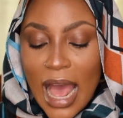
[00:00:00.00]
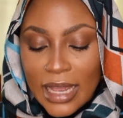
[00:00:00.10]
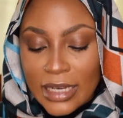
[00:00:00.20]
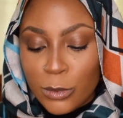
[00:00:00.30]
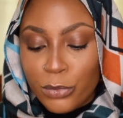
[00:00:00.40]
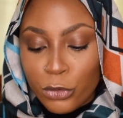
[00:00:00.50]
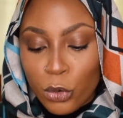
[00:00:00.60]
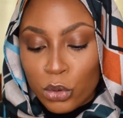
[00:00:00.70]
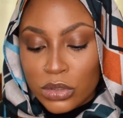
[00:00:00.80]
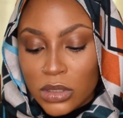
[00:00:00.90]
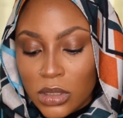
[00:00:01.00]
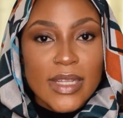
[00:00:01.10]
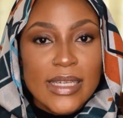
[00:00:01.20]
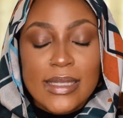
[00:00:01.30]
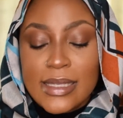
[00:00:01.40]
acne prone
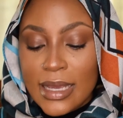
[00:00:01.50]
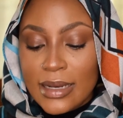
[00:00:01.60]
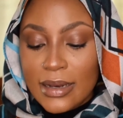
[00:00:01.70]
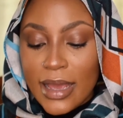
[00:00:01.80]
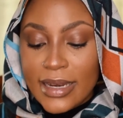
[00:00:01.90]
skin.